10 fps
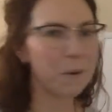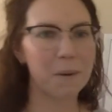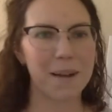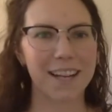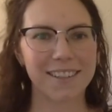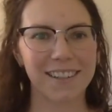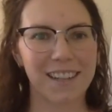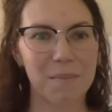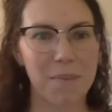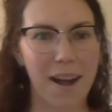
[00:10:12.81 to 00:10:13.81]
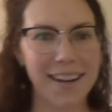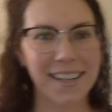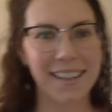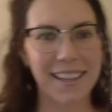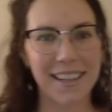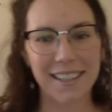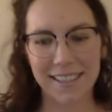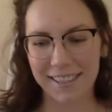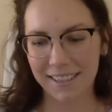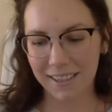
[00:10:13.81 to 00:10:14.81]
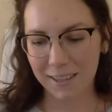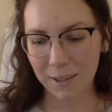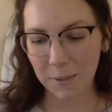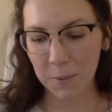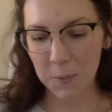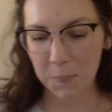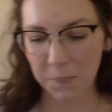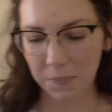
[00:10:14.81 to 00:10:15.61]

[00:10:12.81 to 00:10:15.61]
you imagine combining these two